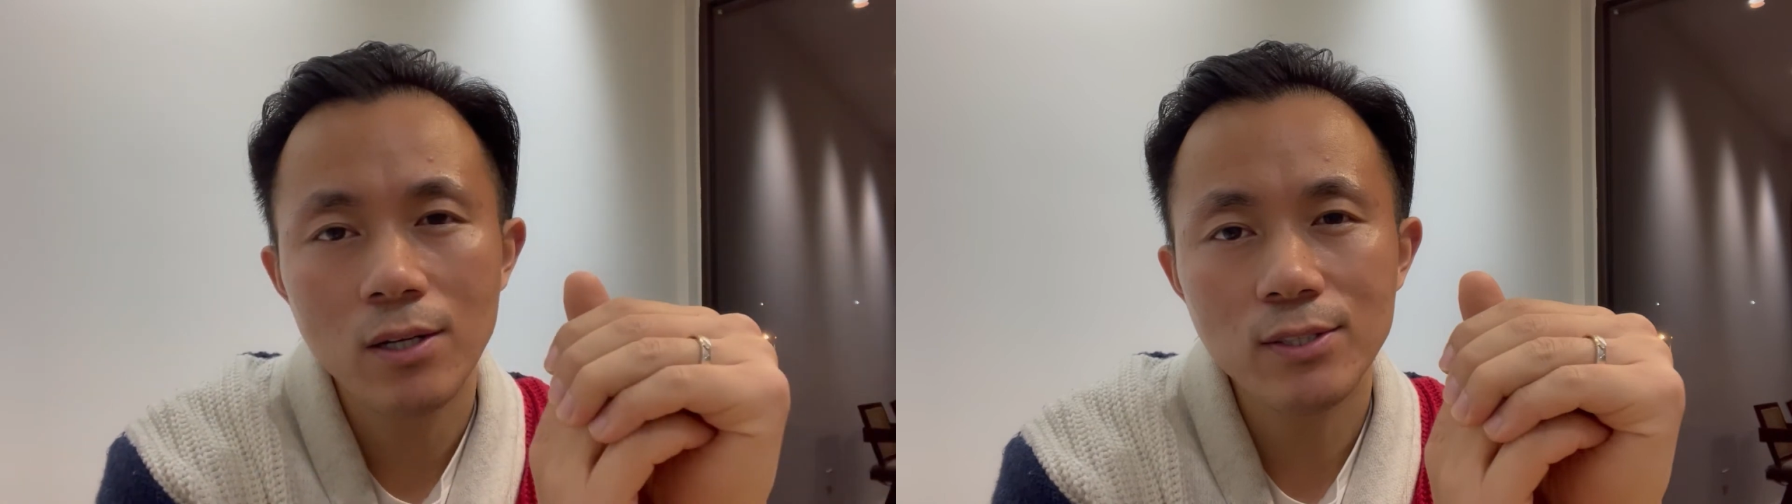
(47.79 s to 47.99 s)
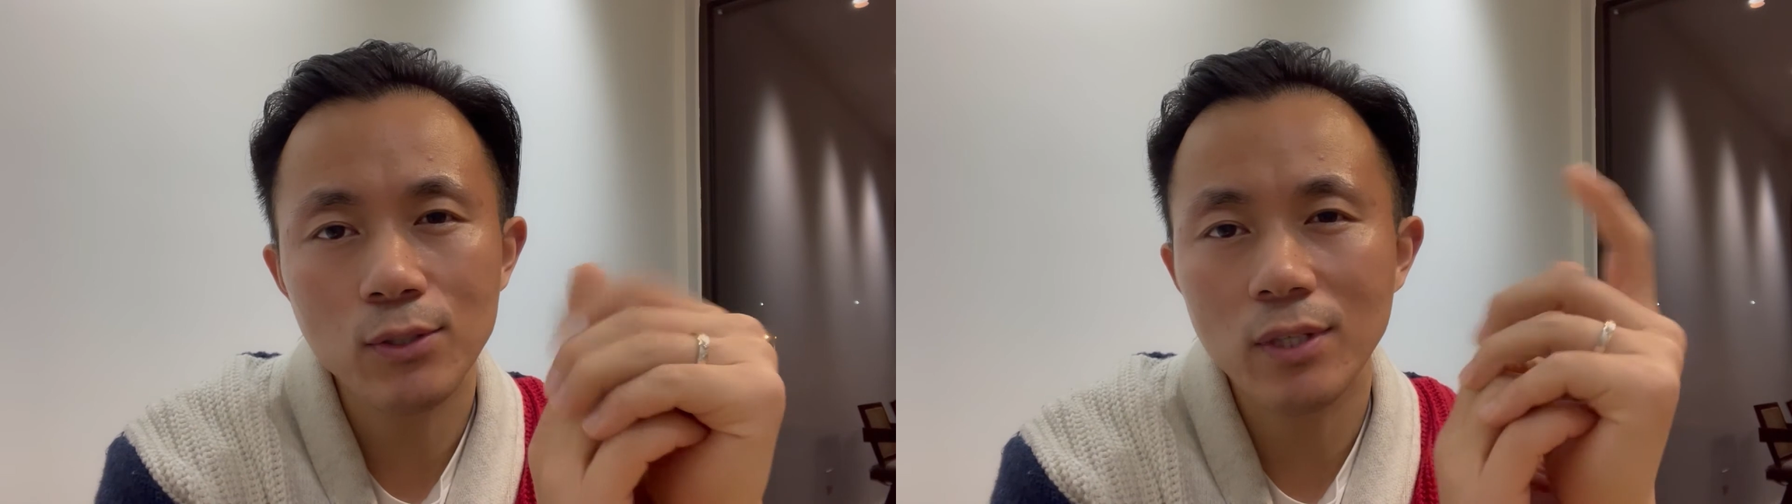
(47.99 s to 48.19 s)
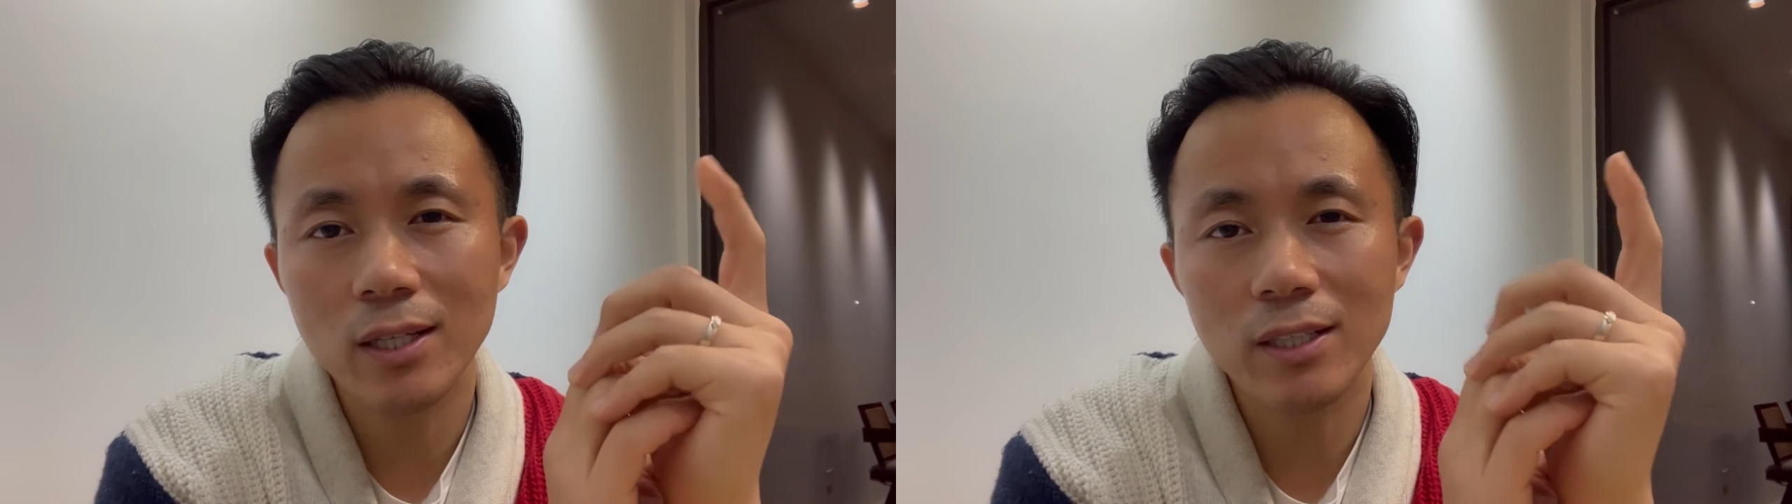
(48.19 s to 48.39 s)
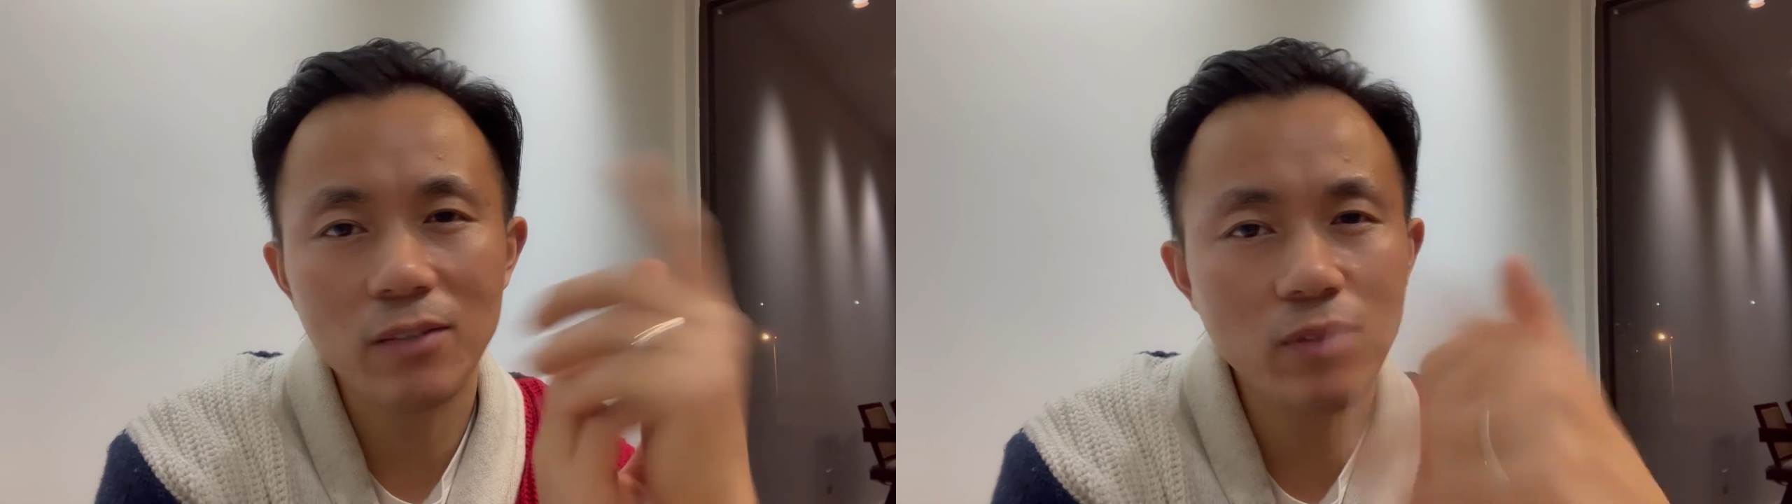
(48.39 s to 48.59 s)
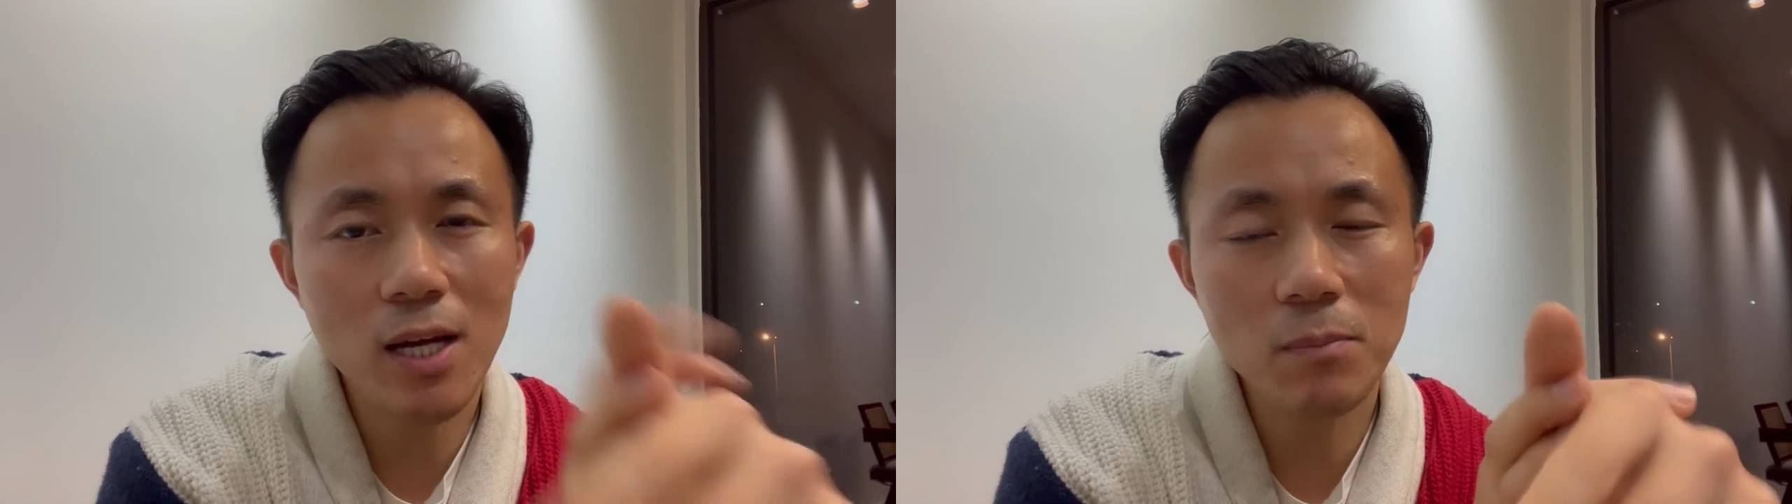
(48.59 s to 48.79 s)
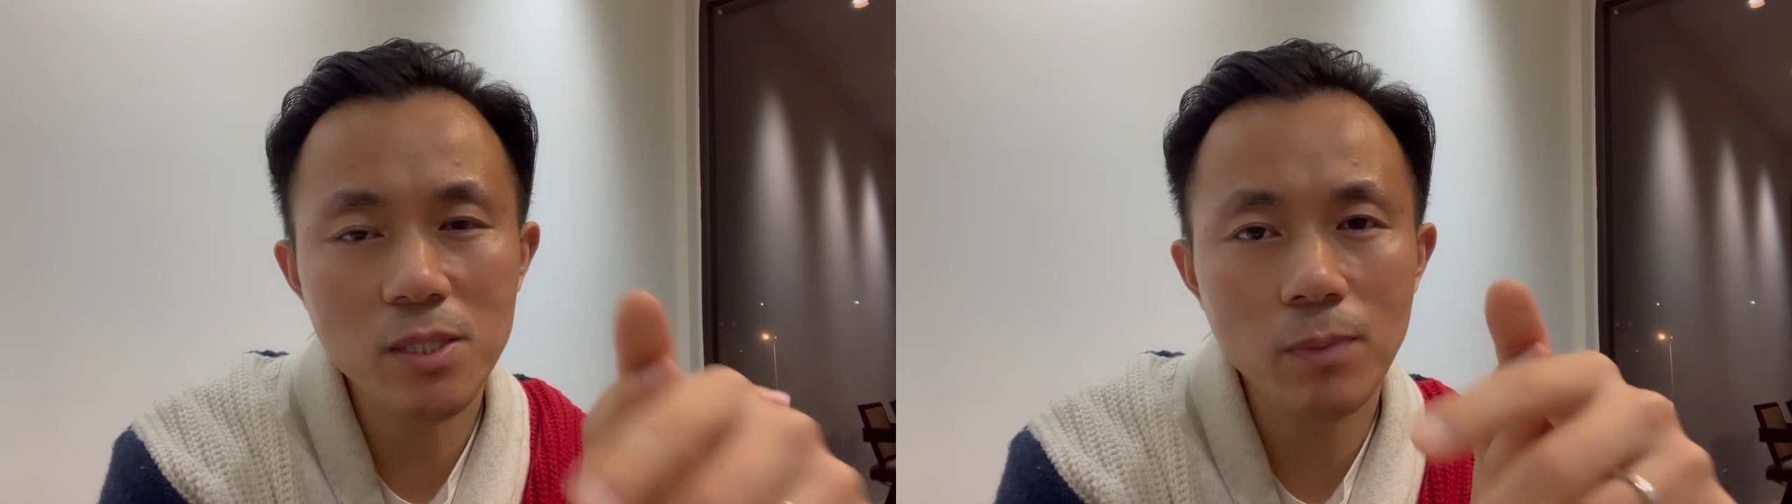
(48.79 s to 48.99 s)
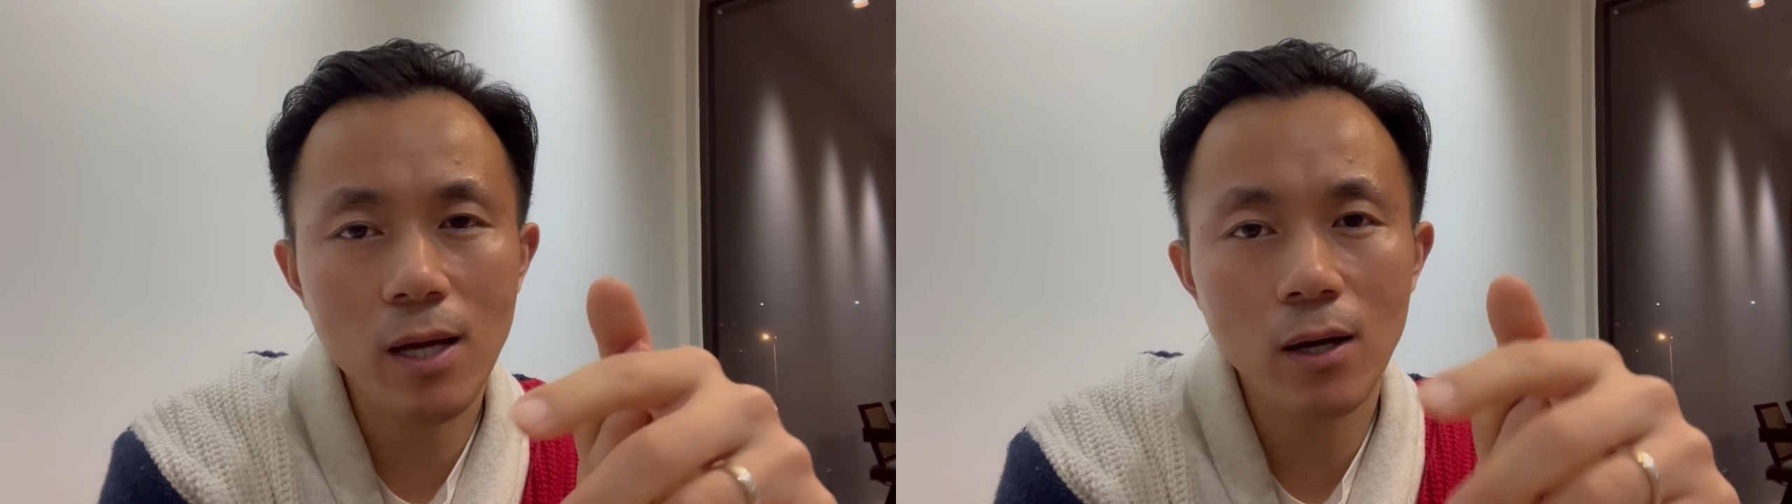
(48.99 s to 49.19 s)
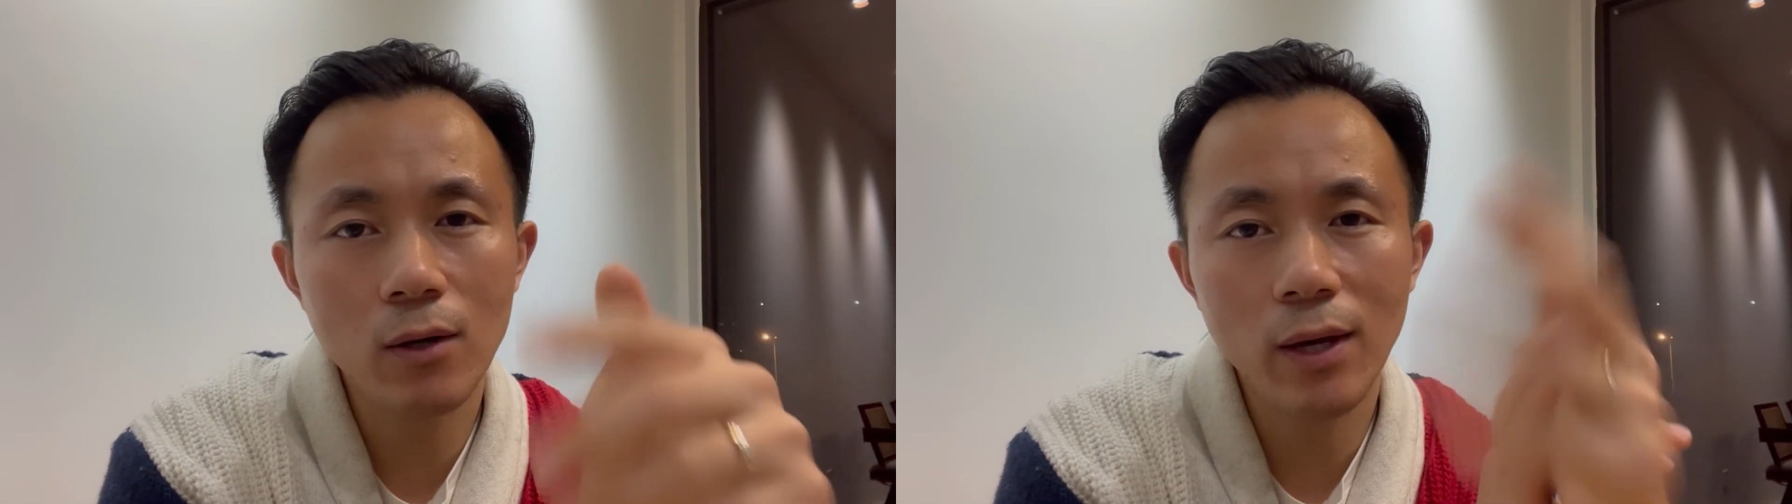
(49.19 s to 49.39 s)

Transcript: So you can leave the comments below